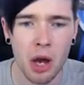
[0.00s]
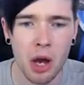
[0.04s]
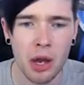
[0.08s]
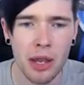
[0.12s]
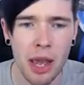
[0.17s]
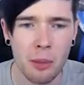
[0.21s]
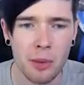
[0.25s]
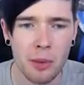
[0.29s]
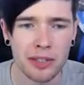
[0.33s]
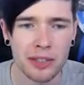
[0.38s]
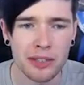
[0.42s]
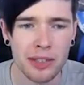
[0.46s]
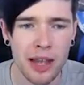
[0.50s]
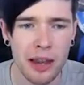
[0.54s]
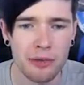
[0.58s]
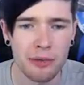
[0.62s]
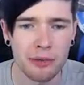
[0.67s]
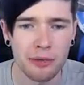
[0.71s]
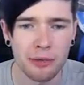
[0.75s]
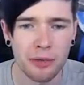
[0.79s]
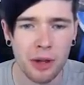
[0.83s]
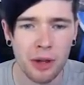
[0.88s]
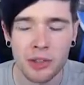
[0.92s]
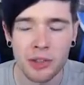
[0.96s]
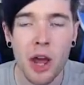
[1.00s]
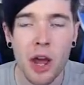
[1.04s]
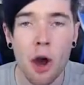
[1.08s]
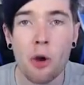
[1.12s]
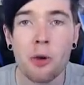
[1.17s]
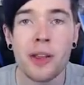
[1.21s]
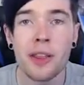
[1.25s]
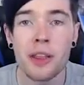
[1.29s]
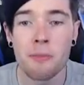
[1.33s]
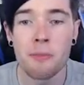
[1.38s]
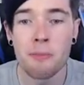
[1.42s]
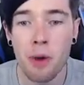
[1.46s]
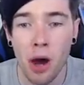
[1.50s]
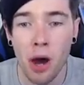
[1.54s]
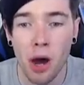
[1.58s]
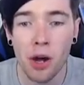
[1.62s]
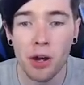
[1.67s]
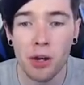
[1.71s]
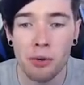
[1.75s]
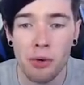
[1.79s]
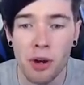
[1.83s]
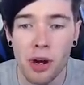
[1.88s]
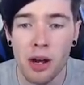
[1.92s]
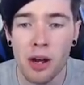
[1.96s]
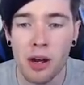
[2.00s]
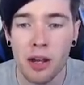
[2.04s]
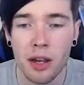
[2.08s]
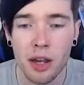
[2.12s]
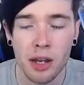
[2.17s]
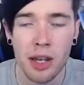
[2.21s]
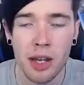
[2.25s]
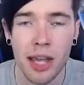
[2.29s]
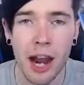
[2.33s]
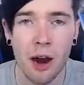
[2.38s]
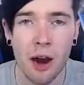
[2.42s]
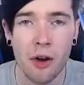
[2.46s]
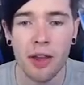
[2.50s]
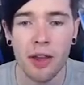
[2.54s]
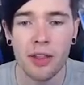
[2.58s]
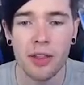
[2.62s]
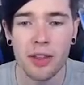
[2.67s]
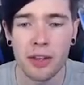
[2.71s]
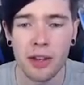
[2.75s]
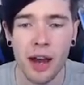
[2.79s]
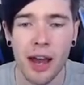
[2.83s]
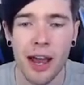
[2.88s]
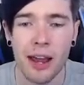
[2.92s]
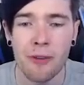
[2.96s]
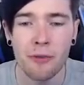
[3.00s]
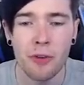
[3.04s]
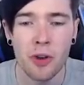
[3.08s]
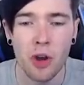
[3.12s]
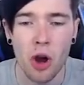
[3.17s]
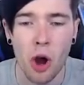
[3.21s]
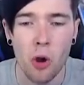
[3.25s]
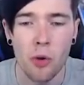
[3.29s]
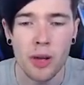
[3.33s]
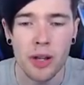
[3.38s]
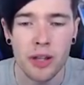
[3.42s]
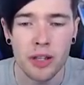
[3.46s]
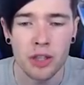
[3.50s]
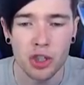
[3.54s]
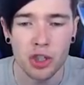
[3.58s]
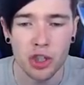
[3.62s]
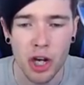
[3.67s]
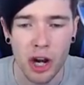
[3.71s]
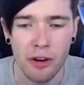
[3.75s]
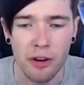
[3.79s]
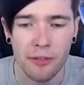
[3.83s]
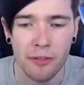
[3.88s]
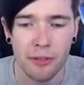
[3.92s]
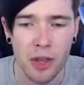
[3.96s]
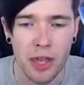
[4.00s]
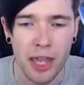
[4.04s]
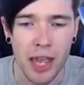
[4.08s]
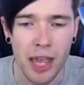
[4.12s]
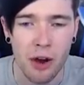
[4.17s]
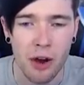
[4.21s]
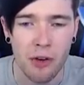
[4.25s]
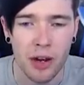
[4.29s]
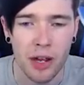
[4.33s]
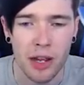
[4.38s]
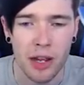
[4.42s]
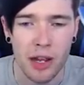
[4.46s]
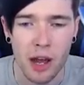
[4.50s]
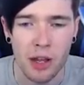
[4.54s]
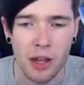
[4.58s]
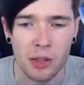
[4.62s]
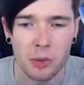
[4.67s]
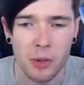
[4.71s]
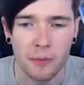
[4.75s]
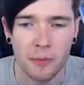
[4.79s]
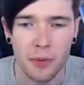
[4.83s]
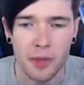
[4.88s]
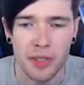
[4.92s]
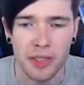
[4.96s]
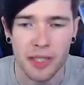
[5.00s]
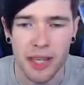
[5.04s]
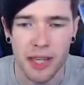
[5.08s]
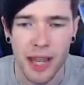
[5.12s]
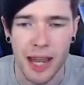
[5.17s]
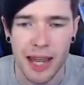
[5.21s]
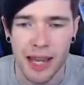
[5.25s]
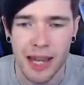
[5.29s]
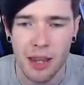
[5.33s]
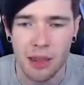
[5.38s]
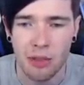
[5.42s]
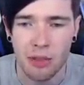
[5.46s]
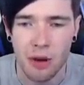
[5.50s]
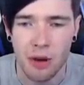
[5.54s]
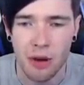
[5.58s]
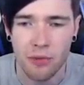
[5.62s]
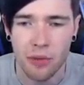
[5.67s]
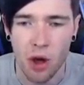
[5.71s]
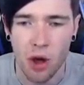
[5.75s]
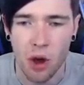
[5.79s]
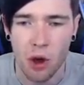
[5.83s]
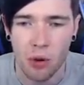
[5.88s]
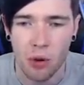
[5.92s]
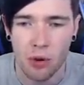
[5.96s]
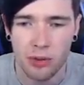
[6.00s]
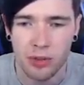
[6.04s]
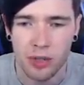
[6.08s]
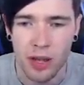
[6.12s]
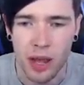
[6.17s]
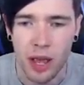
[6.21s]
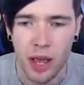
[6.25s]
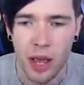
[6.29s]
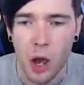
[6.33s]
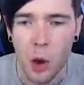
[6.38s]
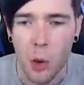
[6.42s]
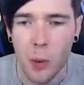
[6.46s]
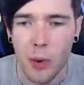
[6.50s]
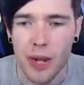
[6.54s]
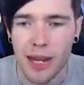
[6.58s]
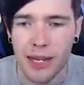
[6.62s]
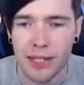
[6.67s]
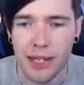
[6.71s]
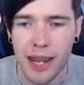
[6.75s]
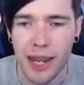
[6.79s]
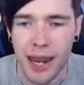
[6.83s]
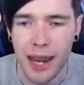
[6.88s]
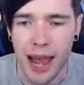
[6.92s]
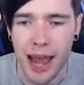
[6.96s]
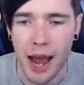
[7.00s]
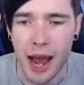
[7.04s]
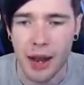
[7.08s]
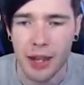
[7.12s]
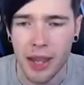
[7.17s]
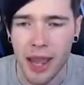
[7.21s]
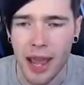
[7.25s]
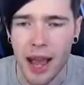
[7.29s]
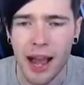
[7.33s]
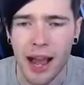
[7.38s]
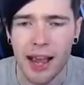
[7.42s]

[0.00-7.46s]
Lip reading: Okay, we're safe. So yeah, only the murderer can carry the knife and only the sheriff can carry a gun. So if we see either of those, we need to get out of here.